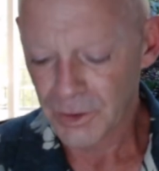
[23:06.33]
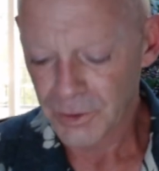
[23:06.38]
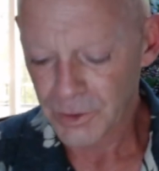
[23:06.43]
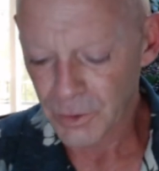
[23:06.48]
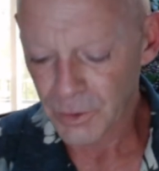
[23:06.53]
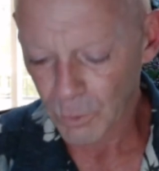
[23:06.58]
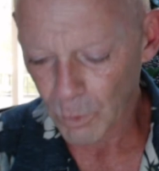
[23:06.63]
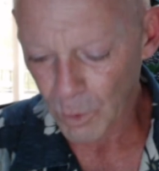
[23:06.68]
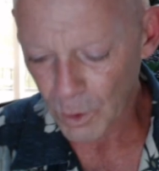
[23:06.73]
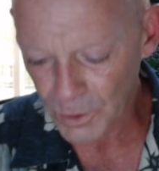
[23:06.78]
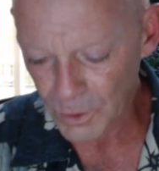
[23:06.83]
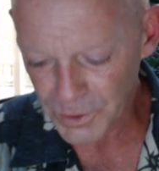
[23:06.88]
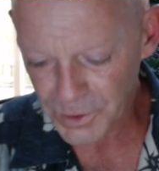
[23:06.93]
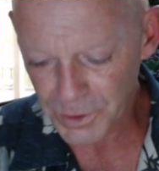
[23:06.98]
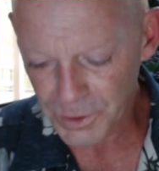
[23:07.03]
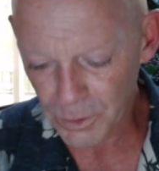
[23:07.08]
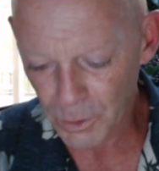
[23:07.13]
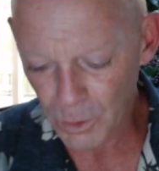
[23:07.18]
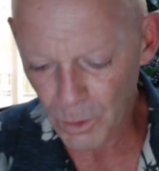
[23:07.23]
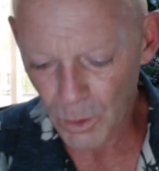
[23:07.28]
towards
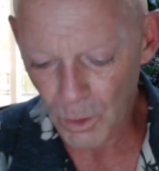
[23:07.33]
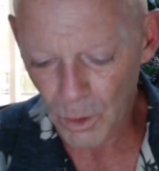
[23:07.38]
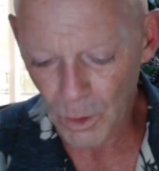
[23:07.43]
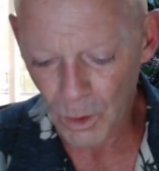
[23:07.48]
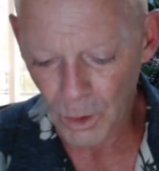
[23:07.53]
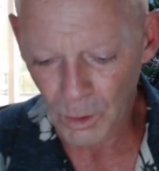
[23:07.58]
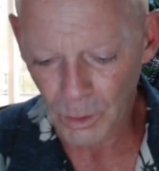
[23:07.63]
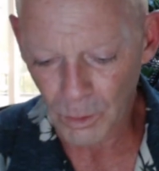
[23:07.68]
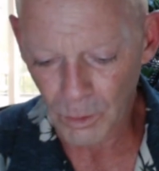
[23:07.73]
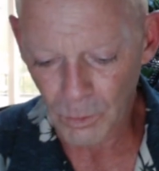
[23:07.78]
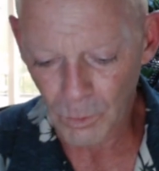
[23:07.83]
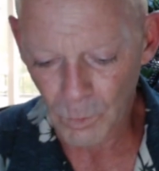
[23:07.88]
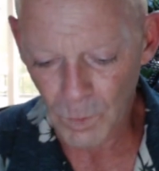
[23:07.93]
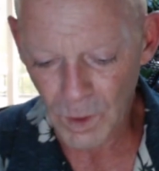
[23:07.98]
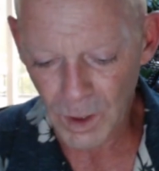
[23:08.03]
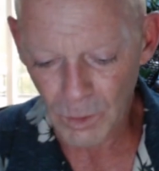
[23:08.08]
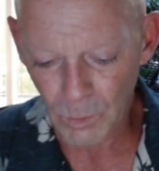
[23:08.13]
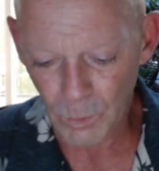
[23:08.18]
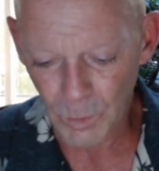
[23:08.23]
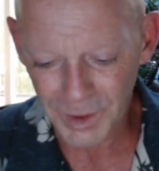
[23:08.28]
the whole,
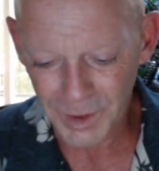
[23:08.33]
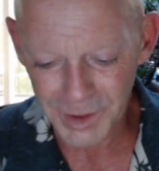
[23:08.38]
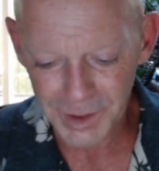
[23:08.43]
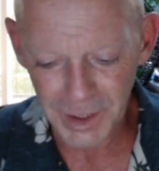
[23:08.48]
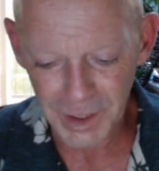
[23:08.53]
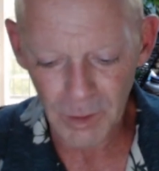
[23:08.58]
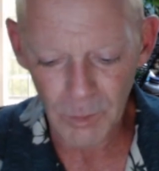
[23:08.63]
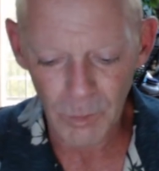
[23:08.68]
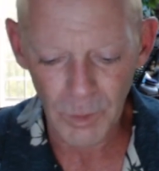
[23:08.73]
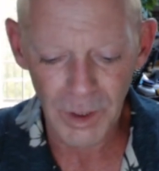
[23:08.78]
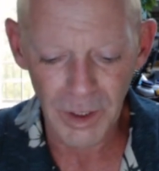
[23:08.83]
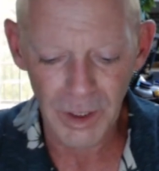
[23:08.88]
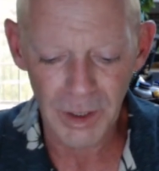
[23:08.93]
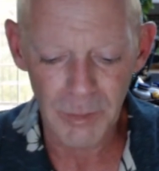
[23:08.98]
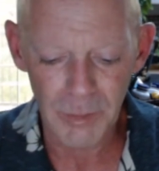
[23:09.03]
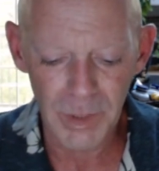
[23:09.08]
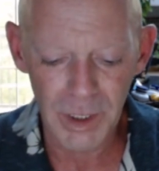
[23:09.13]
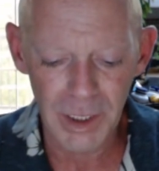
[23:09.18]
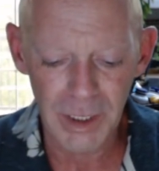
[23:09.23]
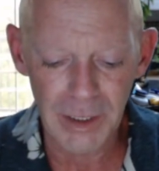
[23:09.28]
well, what does that really
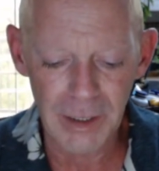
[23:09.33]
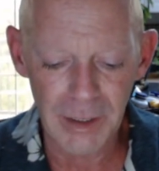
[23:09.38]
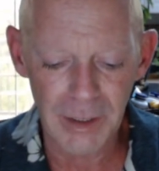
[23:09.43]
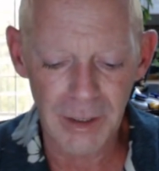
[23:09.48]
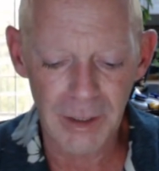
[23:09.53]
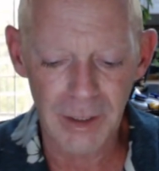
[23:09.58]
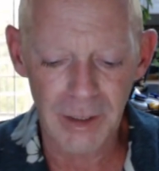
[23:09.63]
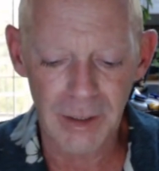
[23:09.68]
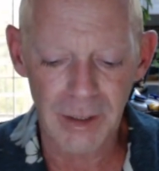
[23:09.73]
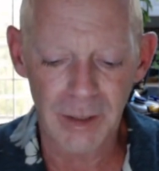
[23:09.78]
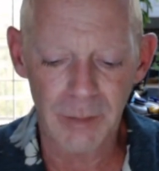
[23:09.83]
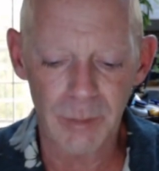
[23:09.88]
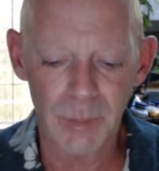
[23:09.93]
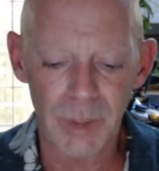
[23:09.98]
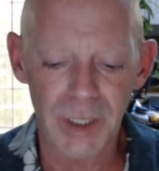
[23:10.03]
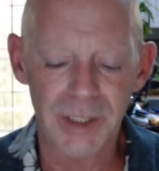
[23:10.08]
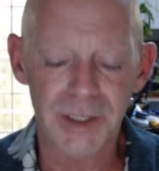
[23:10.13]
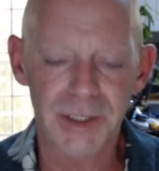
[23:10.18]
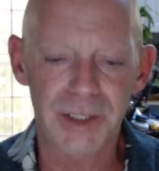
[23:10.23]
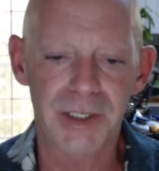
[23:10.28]
mean? It
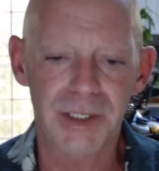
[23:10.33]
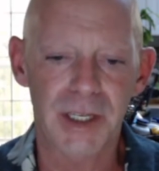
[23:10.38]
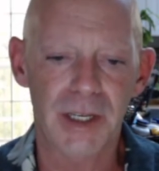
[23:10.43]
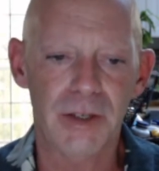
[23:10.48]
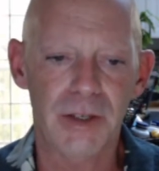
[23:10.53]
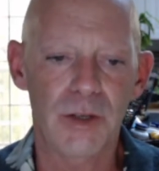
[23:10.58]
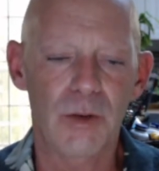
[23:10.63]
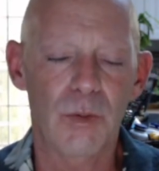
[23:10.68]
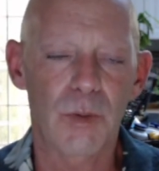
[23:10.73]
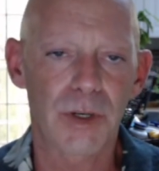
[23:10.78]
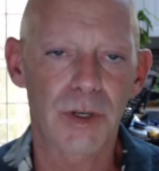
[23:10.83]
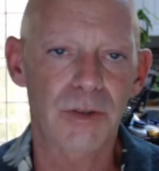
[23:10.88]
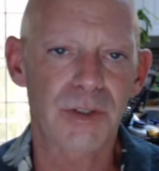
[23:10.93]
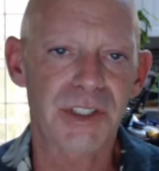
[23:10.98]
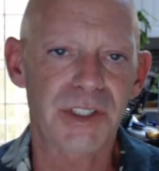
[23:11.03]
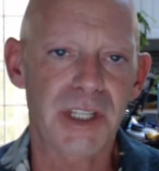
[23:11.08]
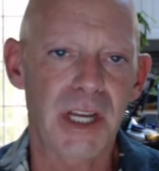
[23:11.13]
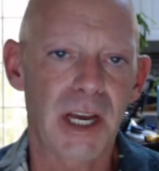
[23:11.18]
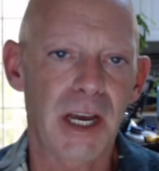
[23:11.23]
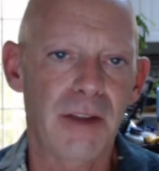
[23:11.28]
means that you
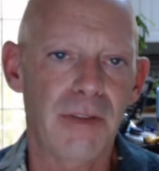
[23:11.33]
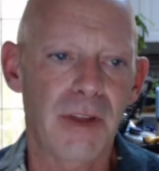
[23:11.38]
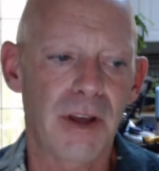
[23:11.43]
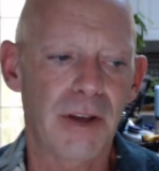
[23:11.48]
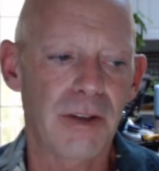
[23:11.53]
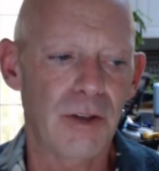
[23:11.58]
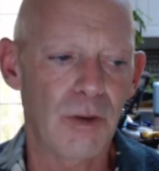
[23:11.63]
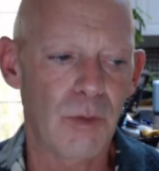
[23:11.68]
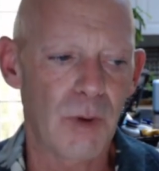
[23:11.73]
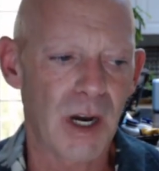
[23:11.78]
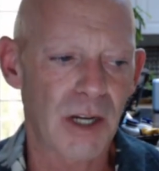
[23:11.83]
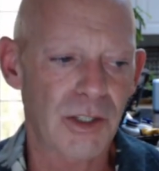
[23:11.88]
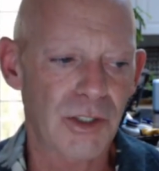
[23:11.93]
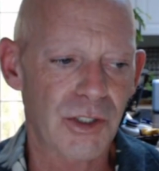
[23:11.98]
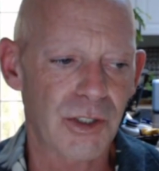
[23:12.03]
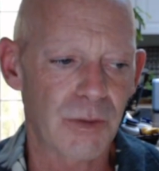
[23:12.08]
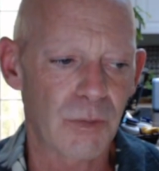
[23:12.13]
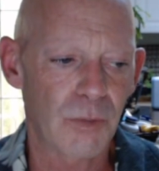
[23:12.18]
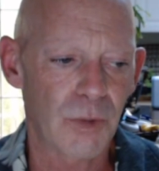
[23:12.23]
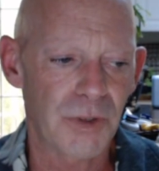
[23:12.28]
understand that you
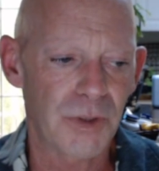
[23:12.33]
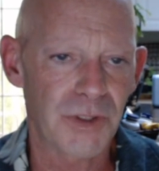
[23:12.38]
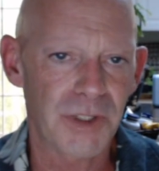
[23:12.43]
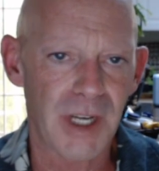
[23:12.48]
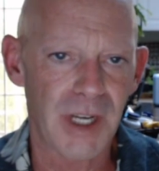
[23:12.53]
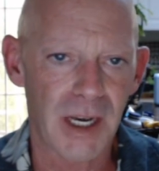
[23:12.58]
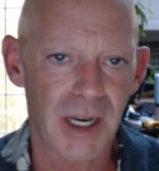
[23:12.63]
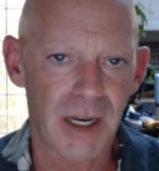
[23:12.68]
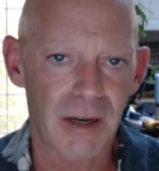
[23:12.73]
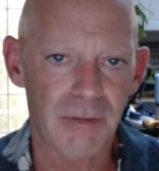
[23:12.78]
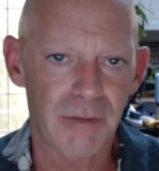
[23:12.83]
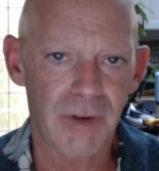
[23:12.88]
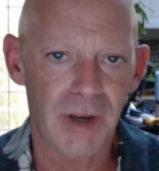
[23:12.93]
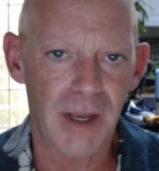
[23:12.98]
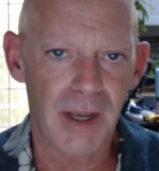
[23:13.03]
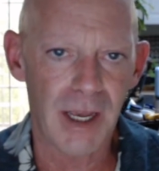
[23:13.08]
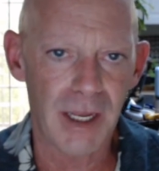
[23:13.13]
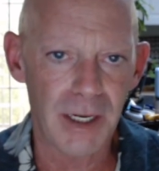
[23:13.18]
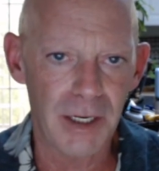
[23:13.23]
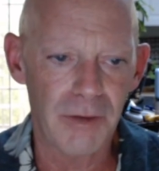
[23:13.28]
actually wouldn't have
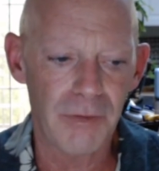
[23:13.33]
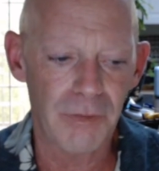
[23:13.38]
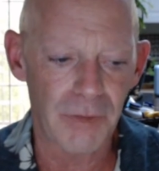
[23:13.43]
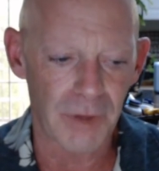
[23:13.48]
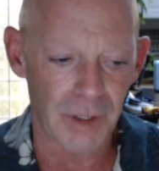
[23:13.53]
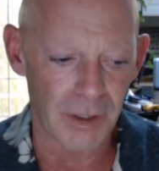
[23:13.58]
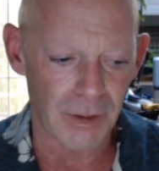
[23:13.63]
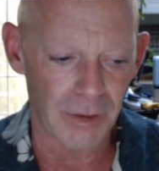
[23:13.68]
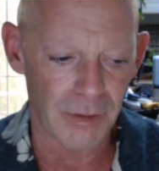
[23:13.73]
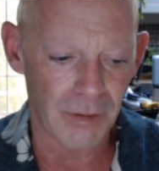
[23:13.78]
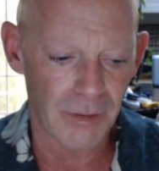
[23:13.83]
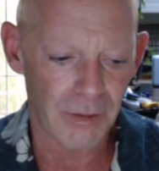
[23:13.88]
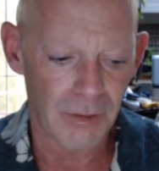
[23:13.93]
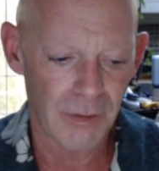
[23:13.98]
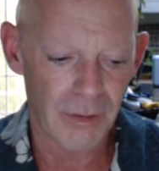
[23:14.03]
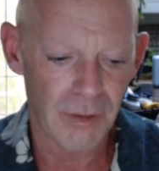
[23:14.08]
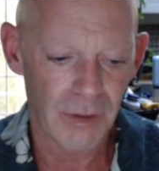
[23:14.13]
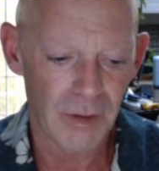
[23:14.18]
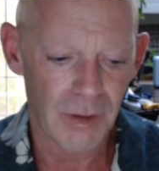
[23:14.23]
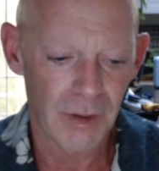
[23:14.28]
anything
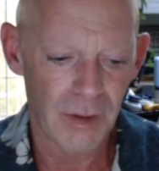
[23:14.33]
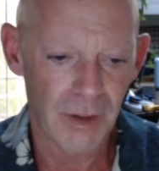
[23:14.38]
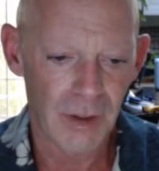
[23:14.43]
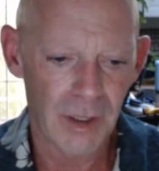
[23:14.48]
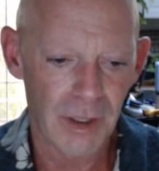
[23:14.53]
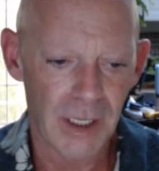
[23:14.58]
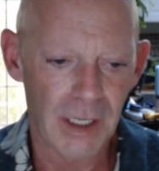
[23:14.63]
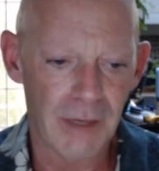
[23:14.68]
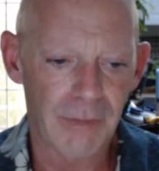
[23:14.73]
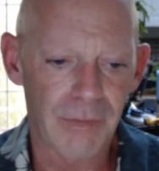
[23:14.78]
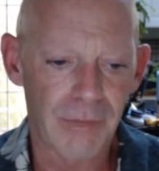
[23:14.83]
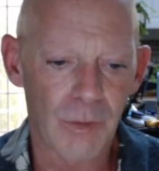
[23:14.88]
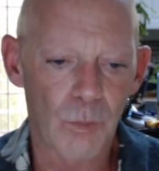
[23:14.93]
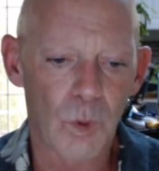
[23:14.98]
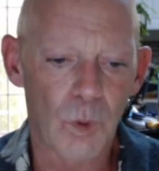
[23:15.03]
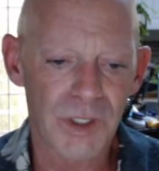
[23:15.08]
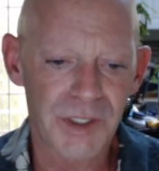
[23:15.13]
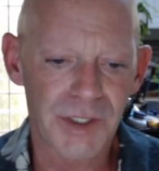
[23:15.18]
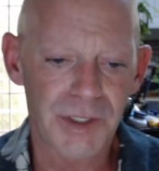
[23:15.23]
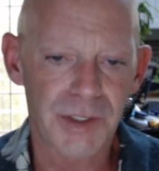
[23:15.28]
if there
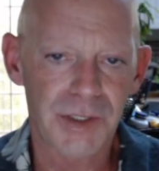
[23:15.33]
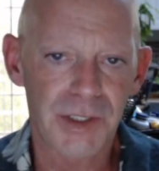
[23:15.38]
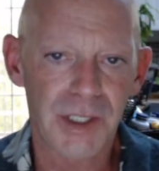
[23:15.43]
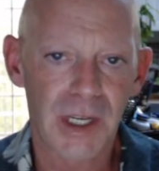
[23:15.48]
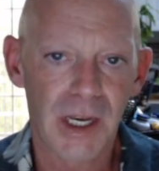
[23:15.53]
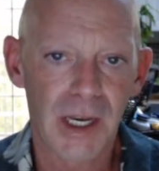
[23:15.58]
wasn't